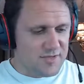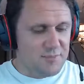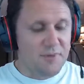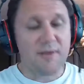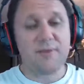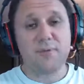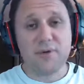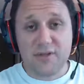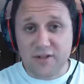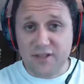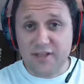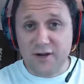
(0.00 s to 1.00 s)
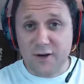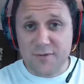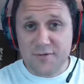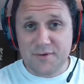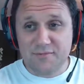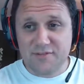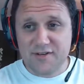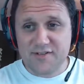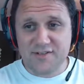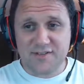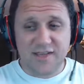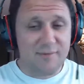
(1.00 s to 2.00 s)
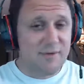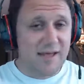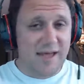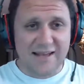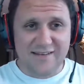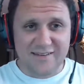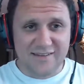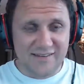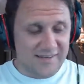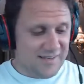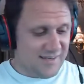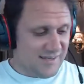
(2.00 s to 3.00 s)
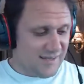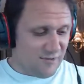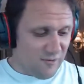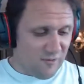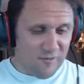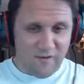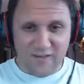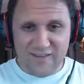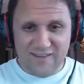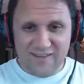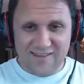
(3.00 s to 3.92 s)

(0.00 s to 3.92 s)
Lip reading: He probably will look like garbage when I'm finished, because I'm not at all